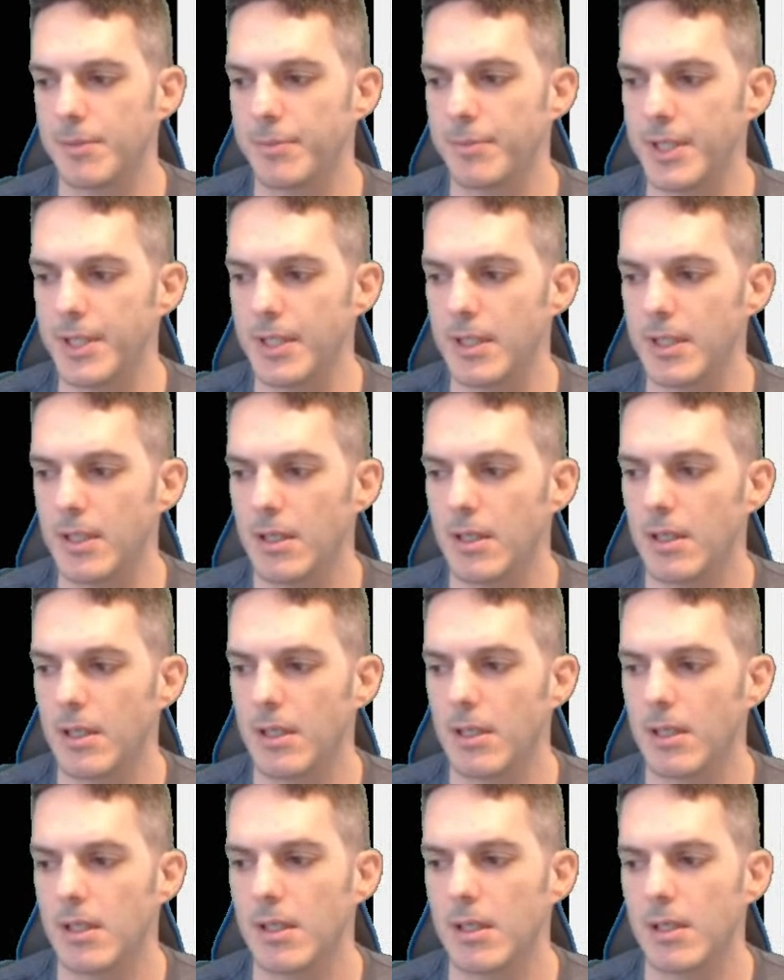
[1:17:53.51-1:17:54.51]
be
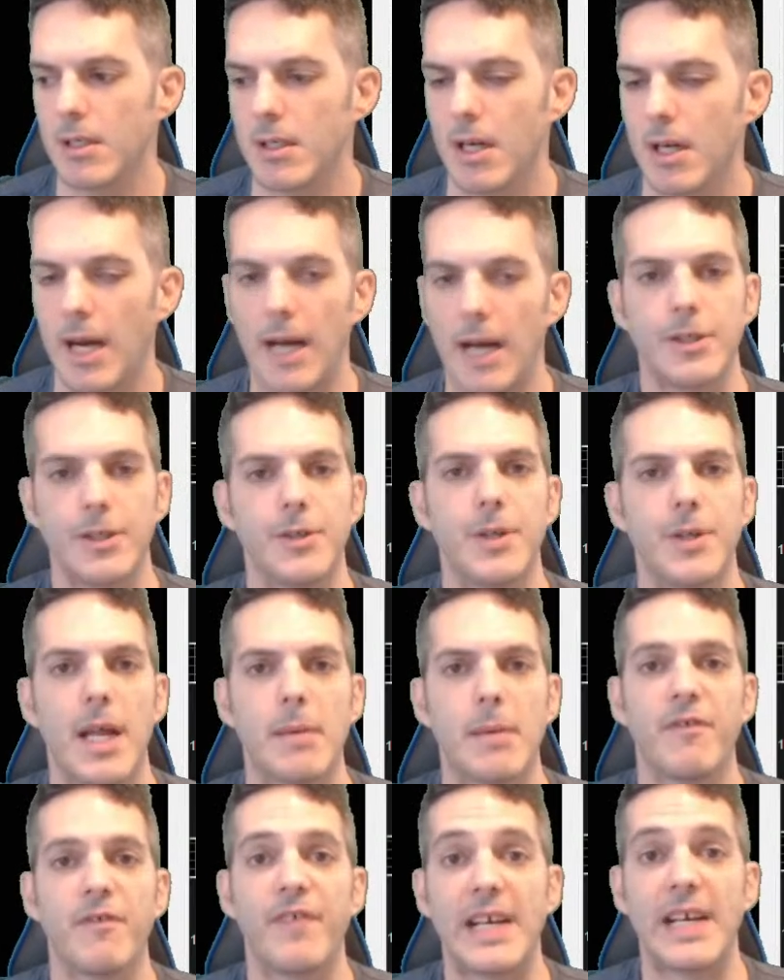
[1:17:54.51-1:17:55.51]
how you
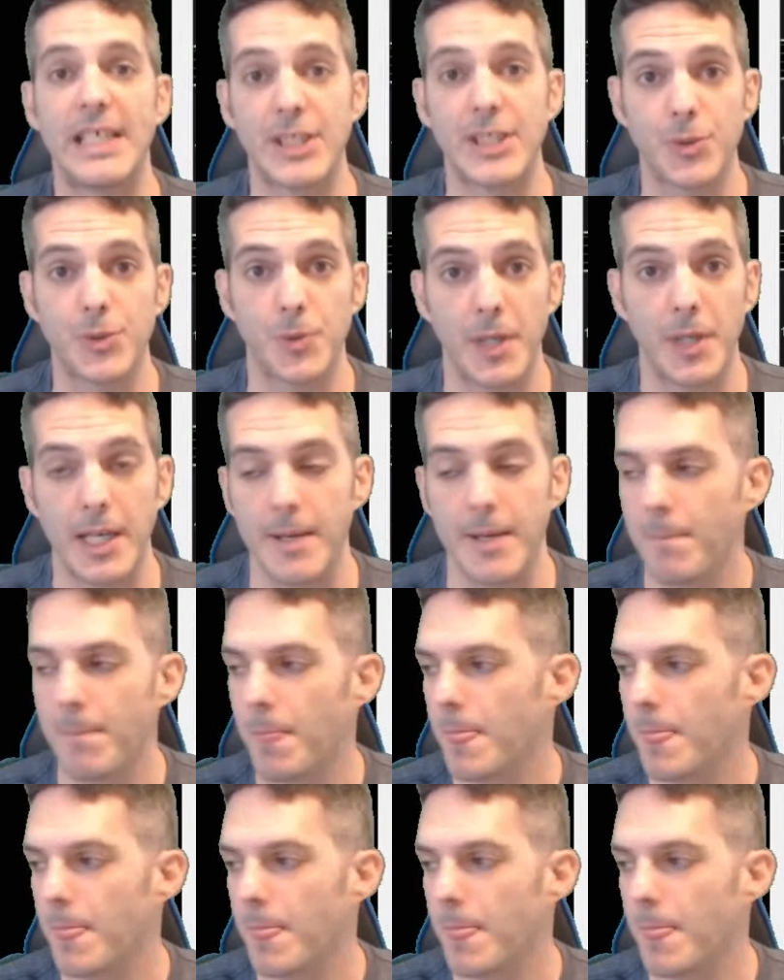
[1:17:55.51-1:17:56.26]
enable phase 3.